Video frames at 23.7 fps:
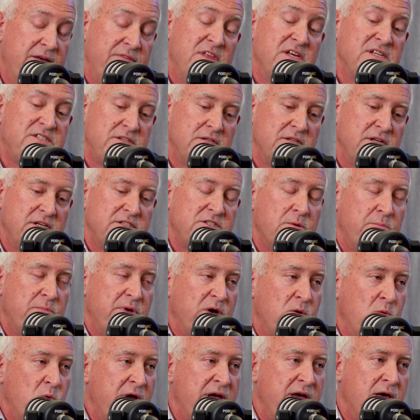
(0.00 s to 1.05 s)
And it's a
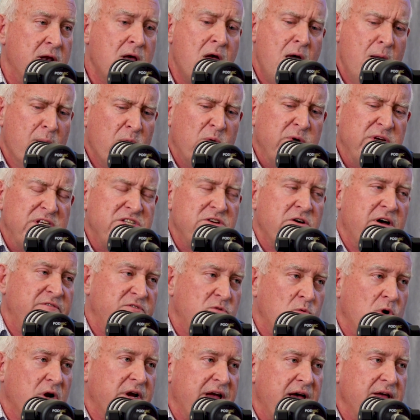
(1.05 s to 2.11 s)
big win, but we still have
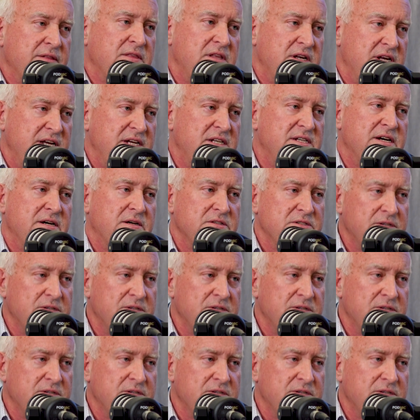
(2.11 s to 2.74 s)
to work out the details.